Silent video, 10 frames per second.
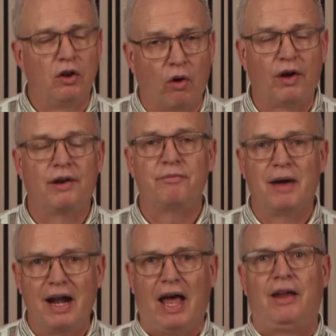Lord of
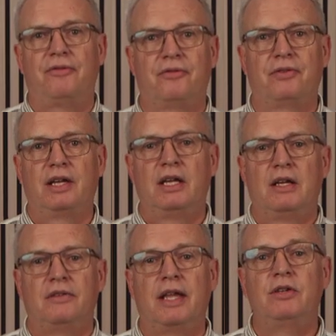my life,
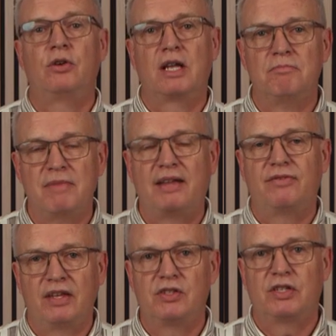then you can make
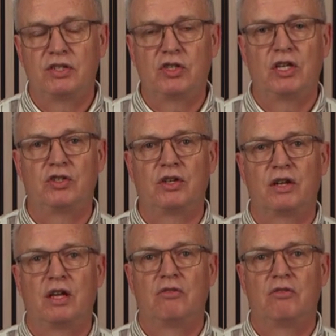this decision